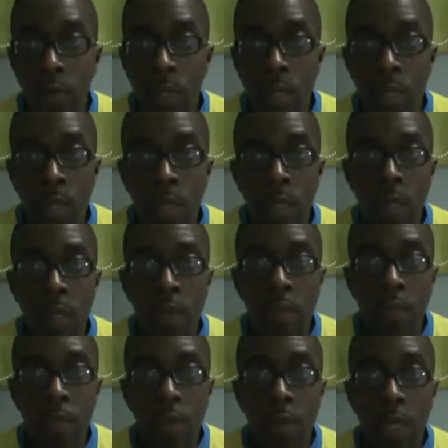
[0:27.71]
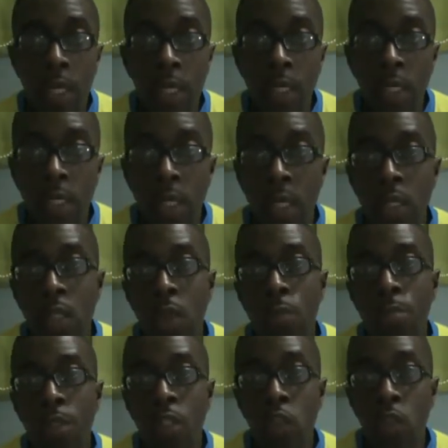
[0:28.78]
in a very intense
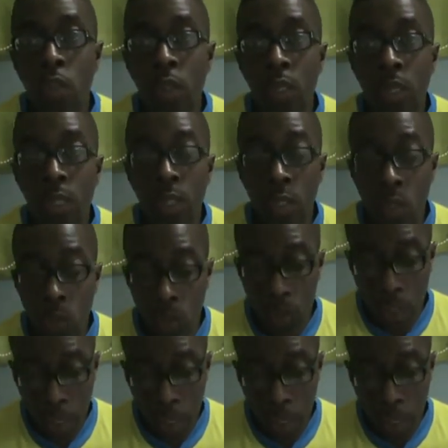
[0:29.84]
competition in the Eastern